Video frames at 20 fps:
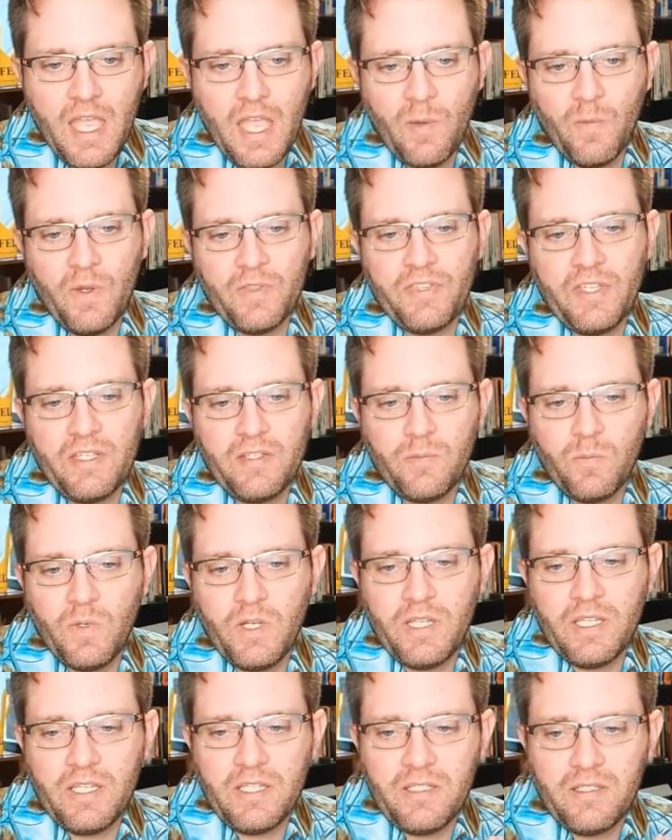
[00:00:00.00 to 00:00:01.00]
And what they
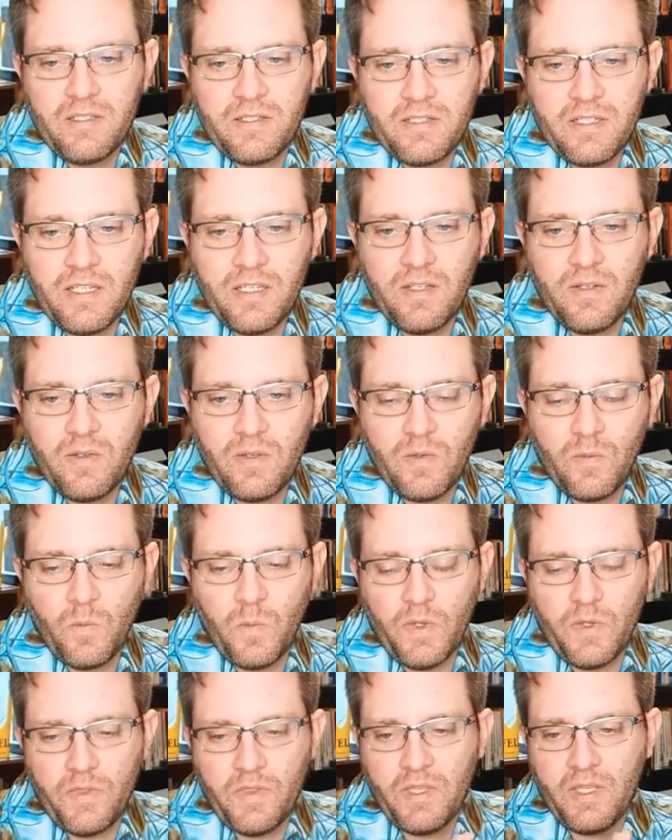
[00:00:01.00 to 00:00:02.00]
what he did
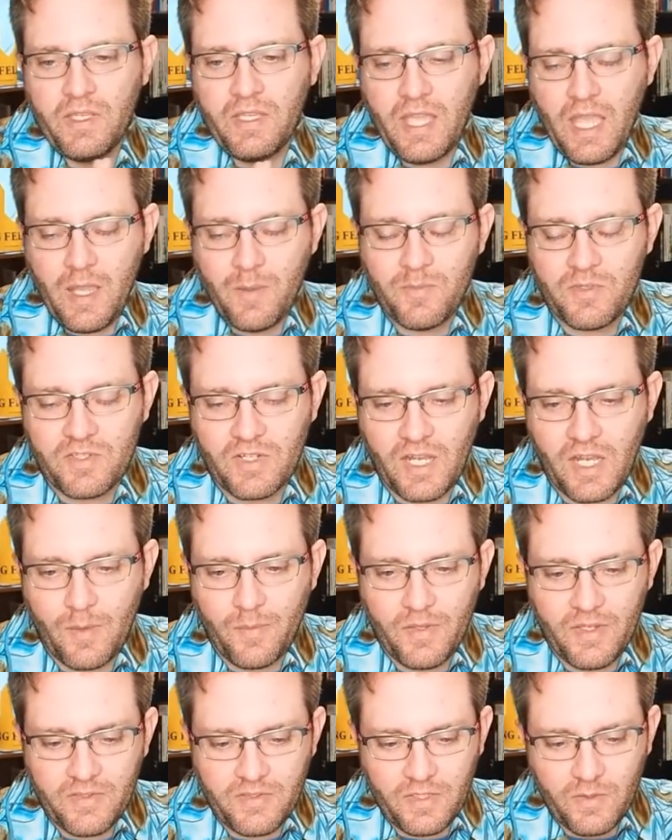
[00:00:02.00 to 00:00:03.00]
with
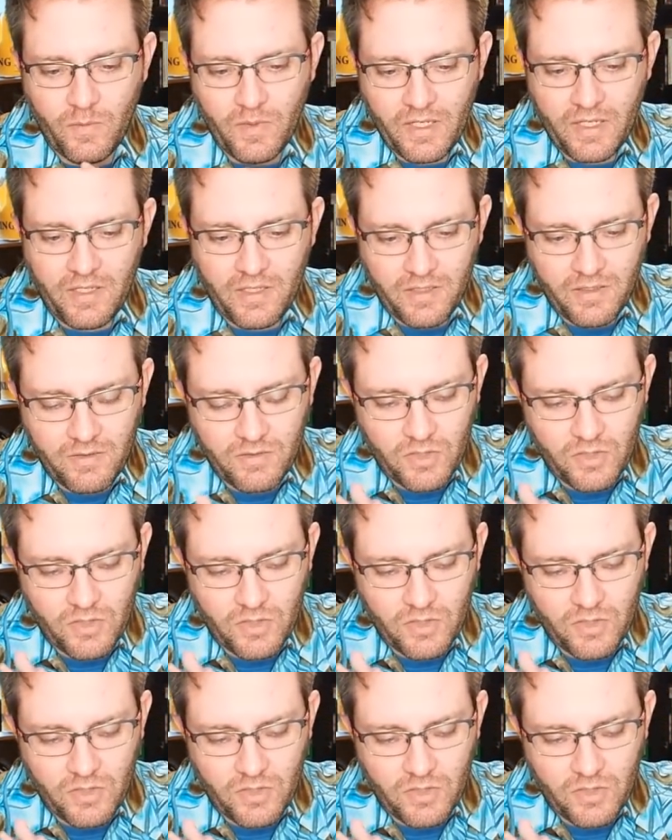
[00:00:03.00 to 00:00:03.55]
GameStop is he went in,